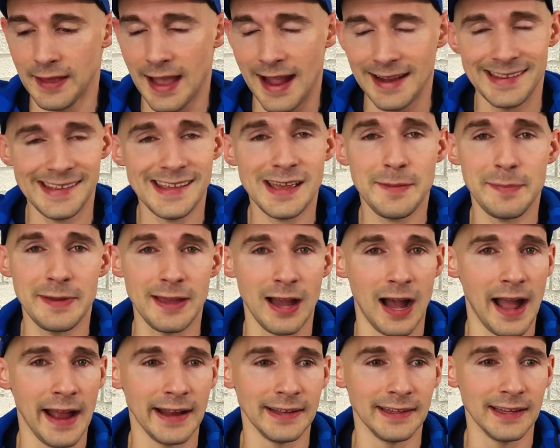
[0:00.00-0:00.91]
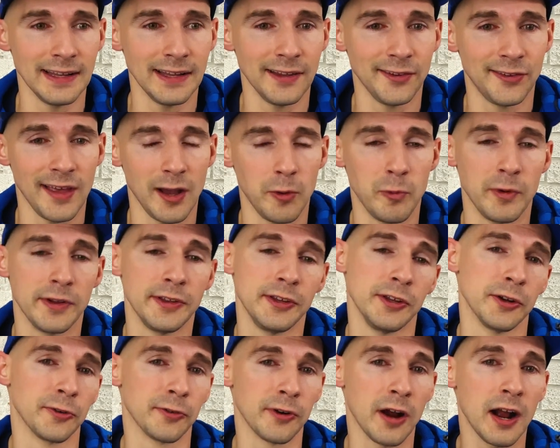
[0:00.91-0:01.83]
idea behind it is that when
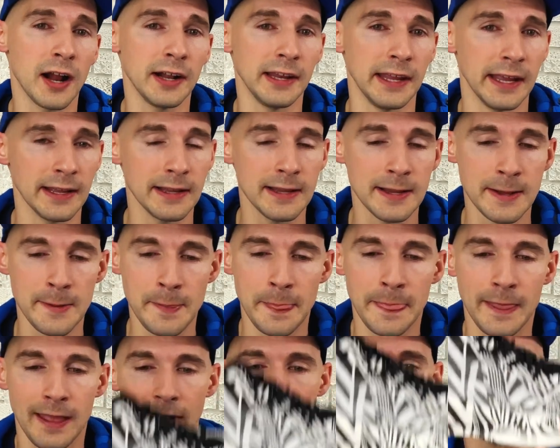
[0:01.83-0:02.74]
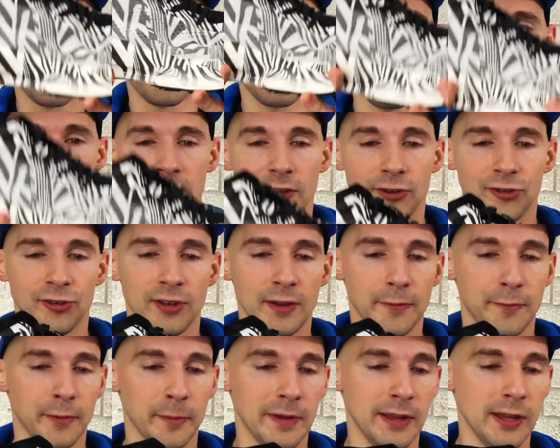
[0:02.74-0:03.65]
you're running and you're
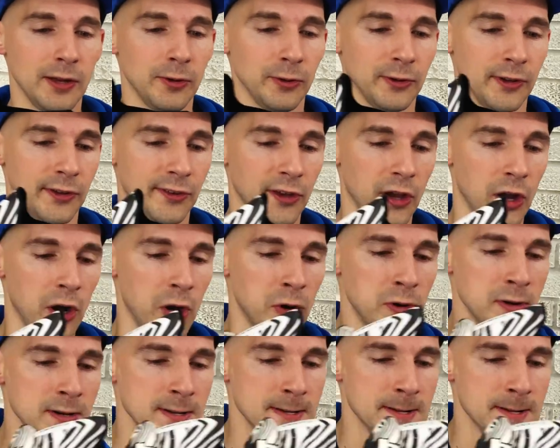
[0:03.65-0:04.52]
transitioning from heel to toe,